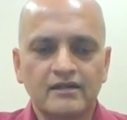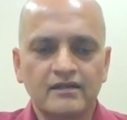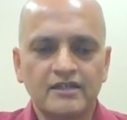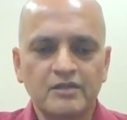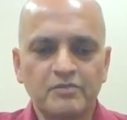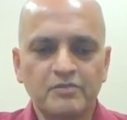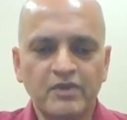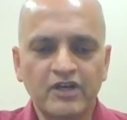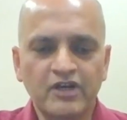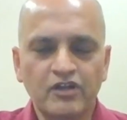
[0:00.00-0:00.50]

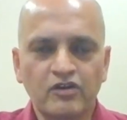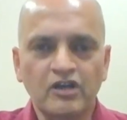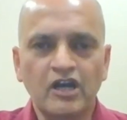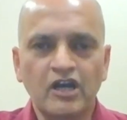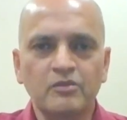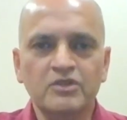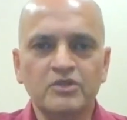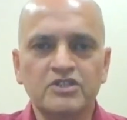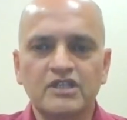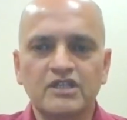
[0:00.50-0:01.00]
depending on how
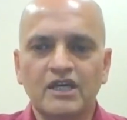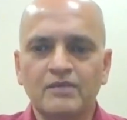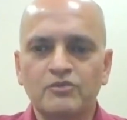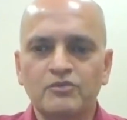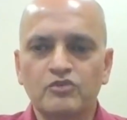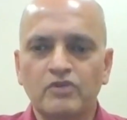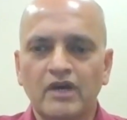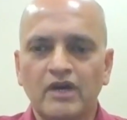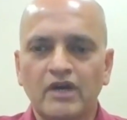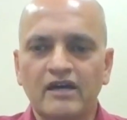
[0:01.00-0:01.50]
much time
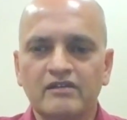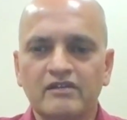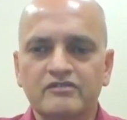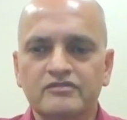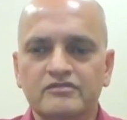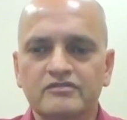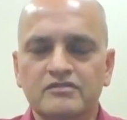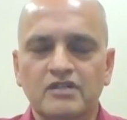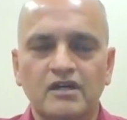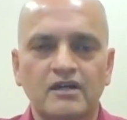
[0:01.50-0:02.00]
you have.
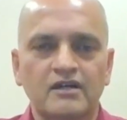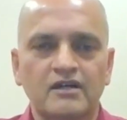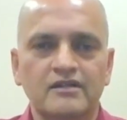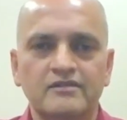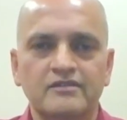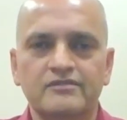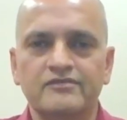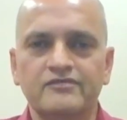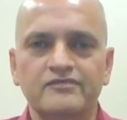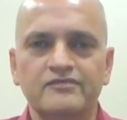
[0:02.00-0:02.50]

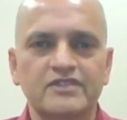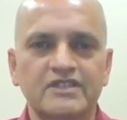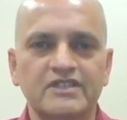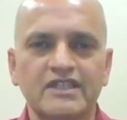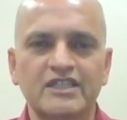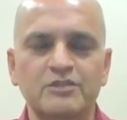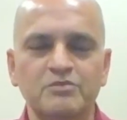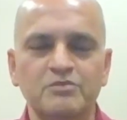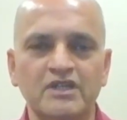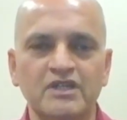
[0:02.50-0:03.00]

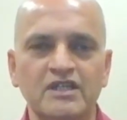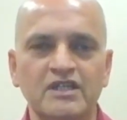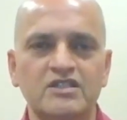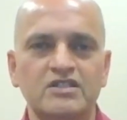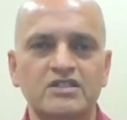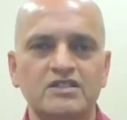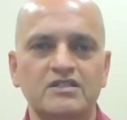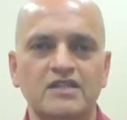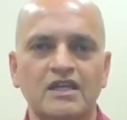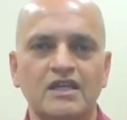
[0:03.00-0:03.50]
6
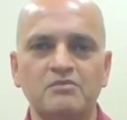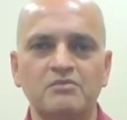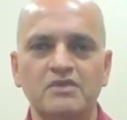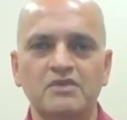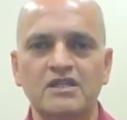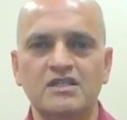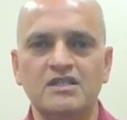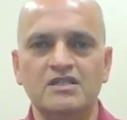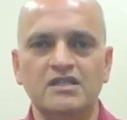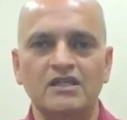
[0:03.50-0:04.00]
minutes, 10
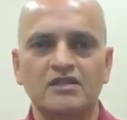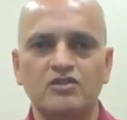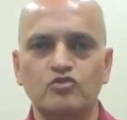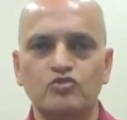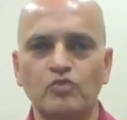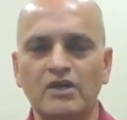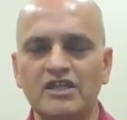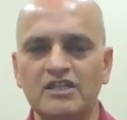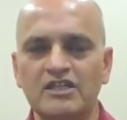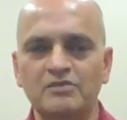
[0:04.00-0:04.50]
minutes, and
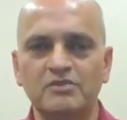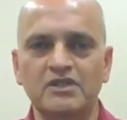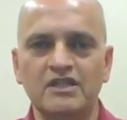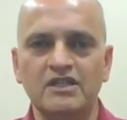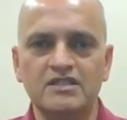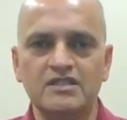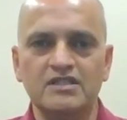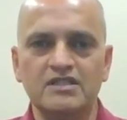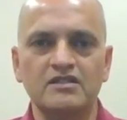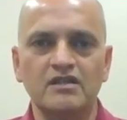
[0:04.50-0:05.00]
20
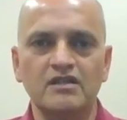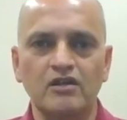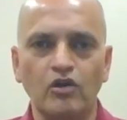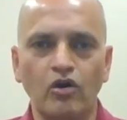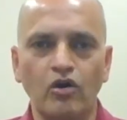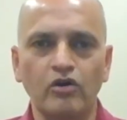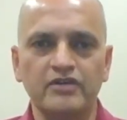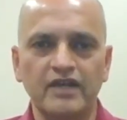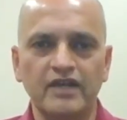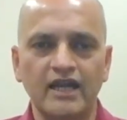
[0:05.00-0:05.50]
minutes is the
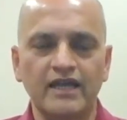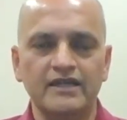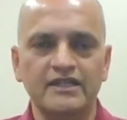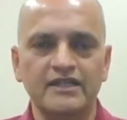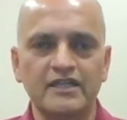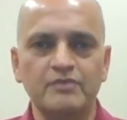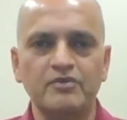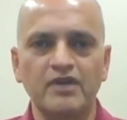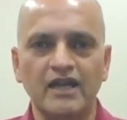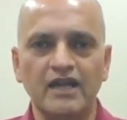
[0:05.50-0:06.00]
long,
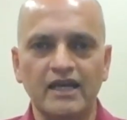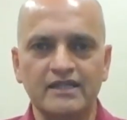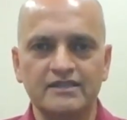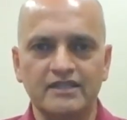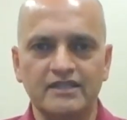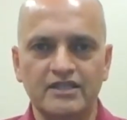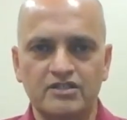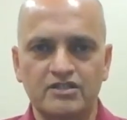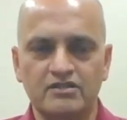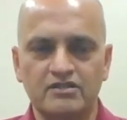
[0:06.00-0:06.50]
deep
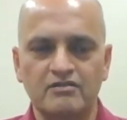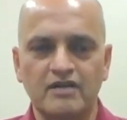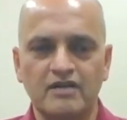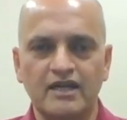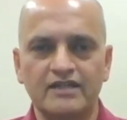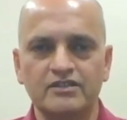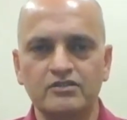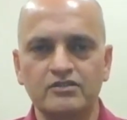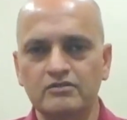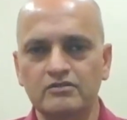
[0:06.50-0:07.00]
relaxation track.
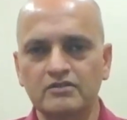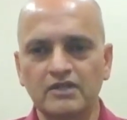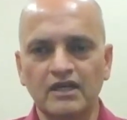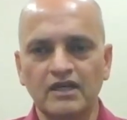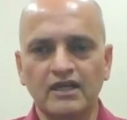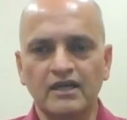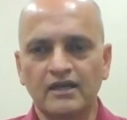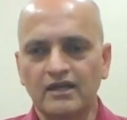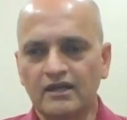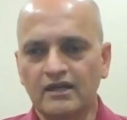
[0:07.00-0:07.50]
So
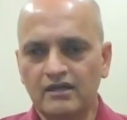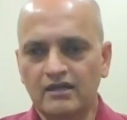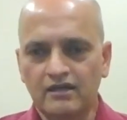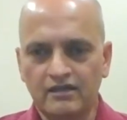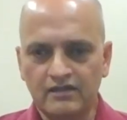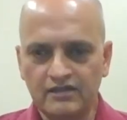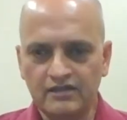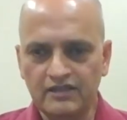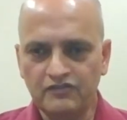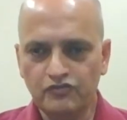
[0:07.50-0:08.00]

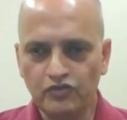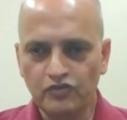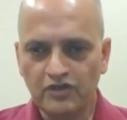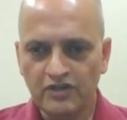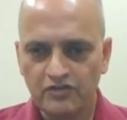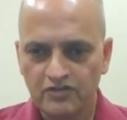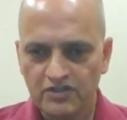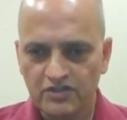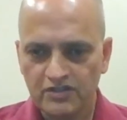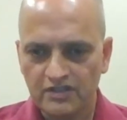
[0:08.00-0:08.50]
if you're
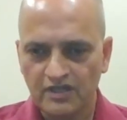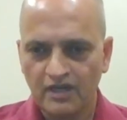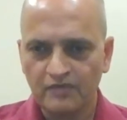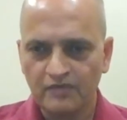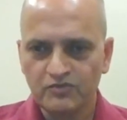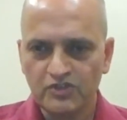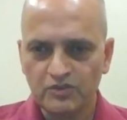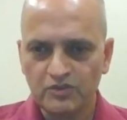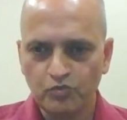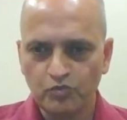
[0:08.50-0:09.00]
interested, I'm
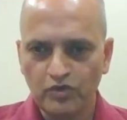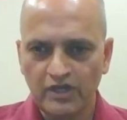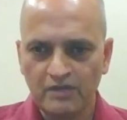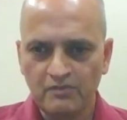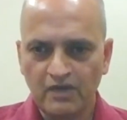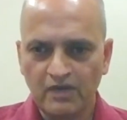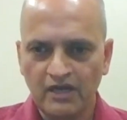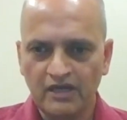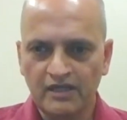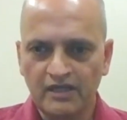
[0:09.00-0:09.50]
just putting
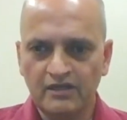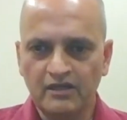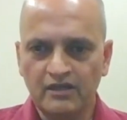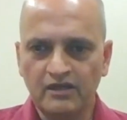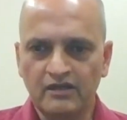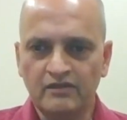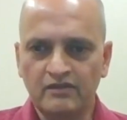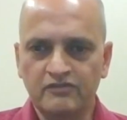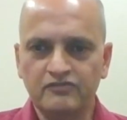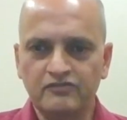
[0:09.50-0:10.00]
my
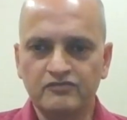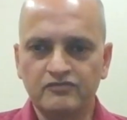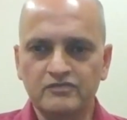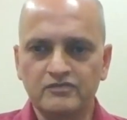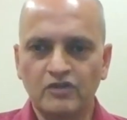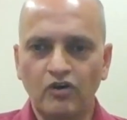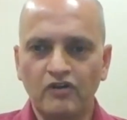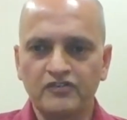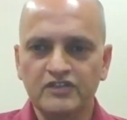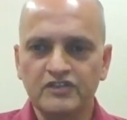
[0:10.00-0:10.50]

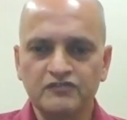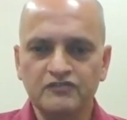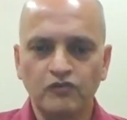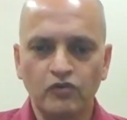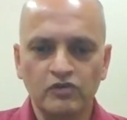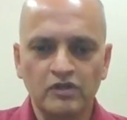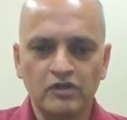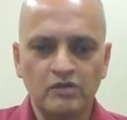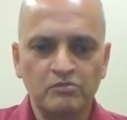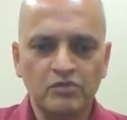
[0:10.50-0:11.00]
office
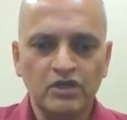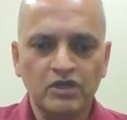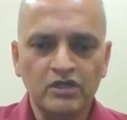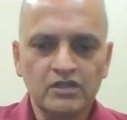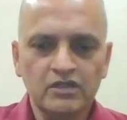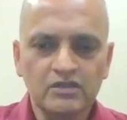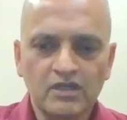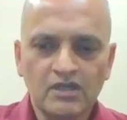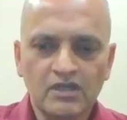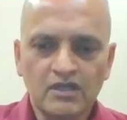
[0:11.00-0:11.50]
phone number
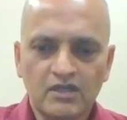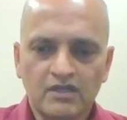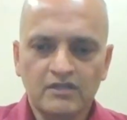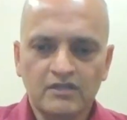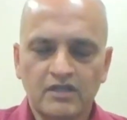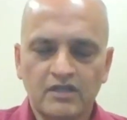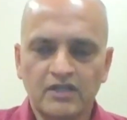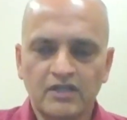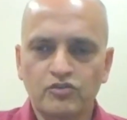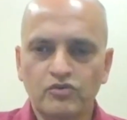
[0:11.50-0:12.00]

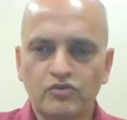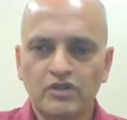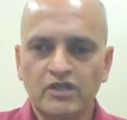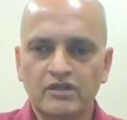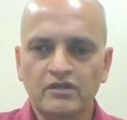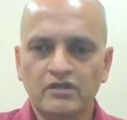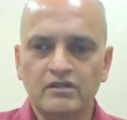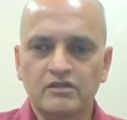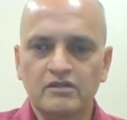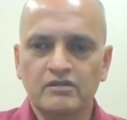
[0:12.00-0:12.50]
that you
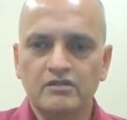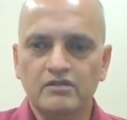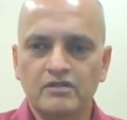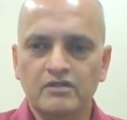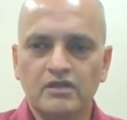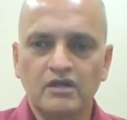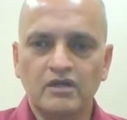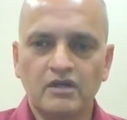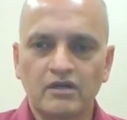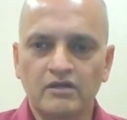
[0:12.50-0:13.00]
can
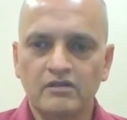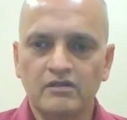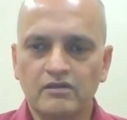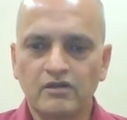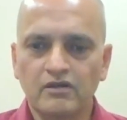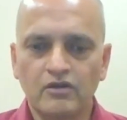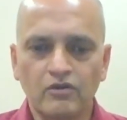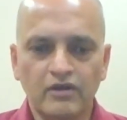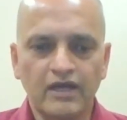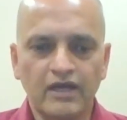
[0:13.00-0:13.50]

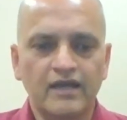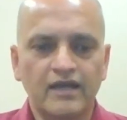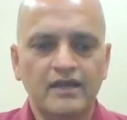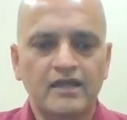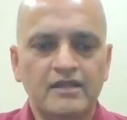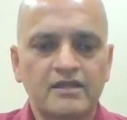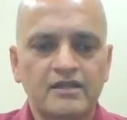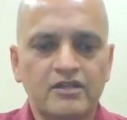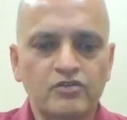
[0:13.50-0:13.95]
look at, and then